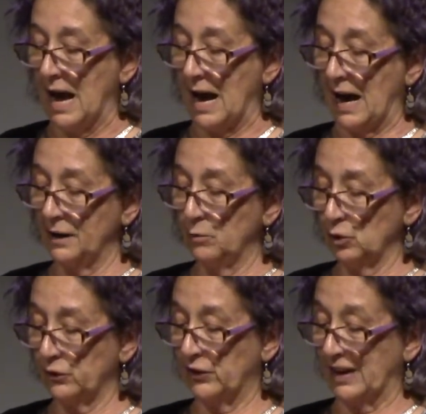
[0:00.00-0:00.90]

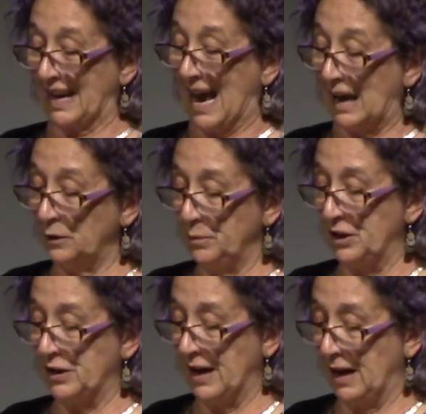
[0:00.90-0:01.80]
animals that can be
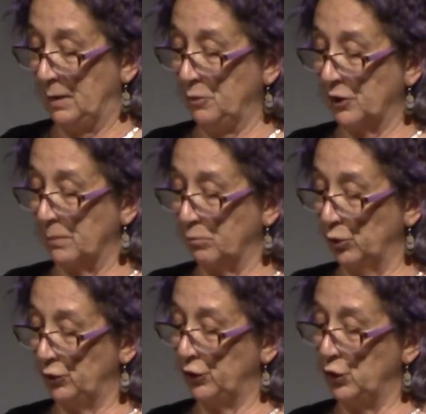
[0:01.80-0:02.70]
tamed and
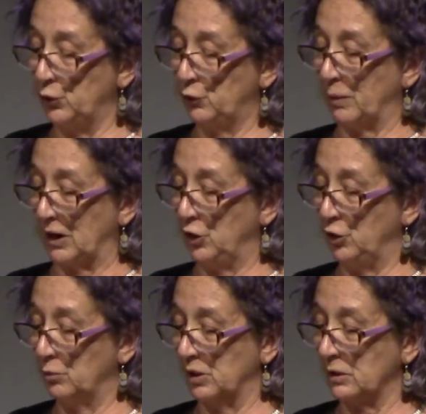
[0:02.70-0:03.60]
put to use by
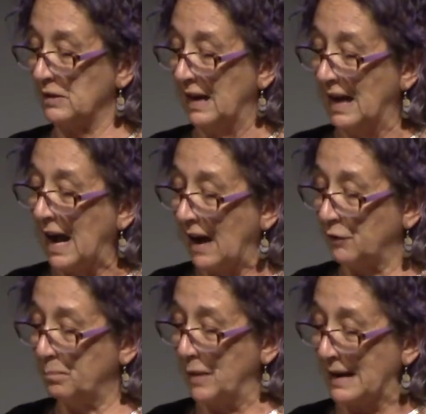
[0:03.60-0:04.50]
humans have
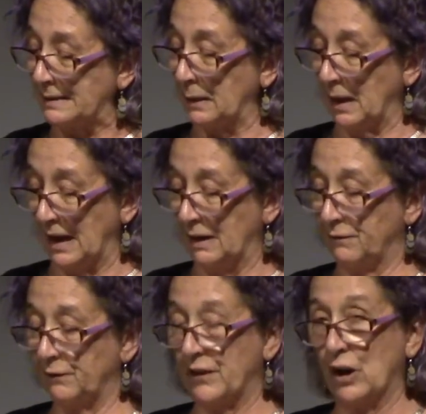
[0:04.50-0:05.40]
a better life
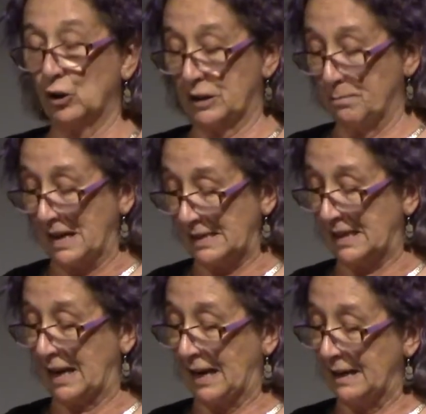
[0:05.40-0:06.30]
if they are
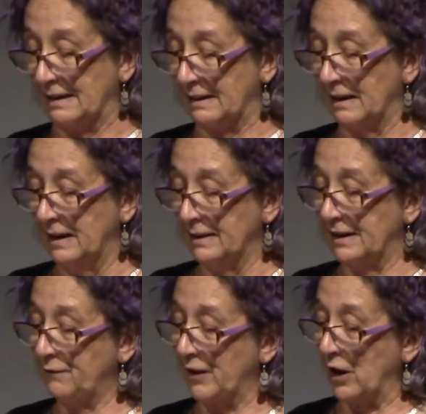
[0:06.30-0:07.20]
domesticated than
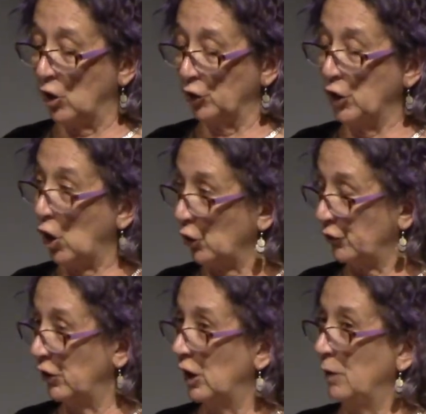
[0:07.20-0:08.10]
if they are not,
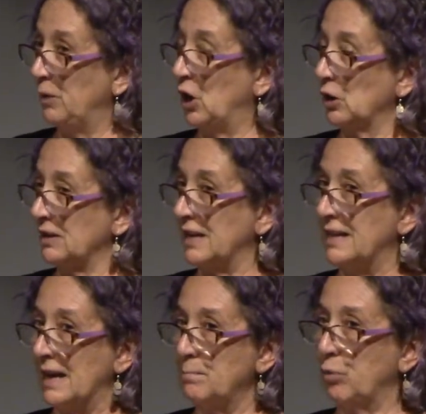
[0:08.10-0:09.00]
because they
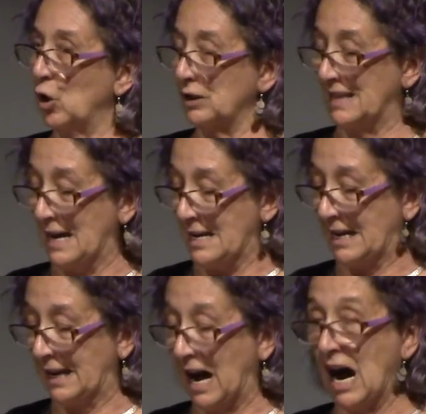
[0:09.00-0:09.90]
then partake
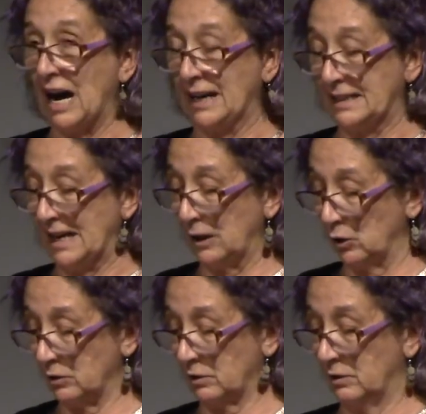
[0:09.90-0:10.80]
in a higher
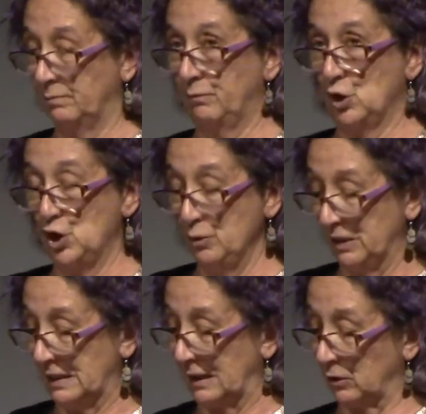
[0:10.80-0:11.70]
telos, the
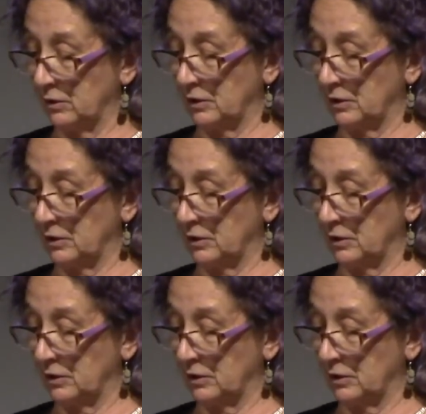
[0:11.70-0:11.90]
human telos.